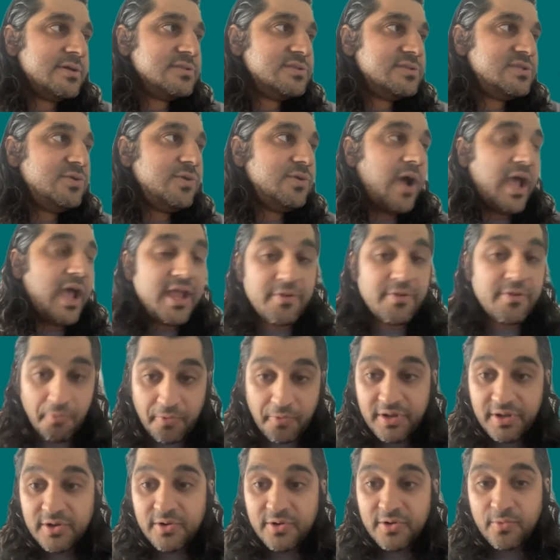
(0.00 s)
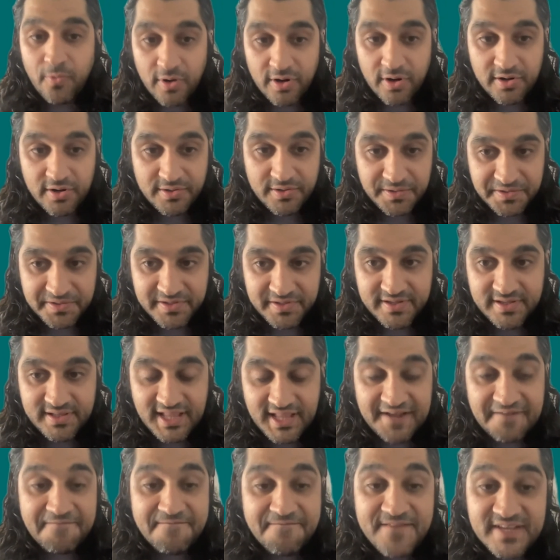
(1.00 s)
to a real world,
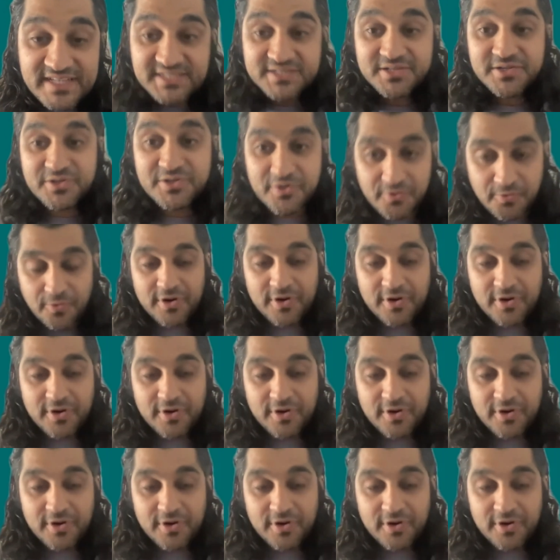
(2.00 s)
like physical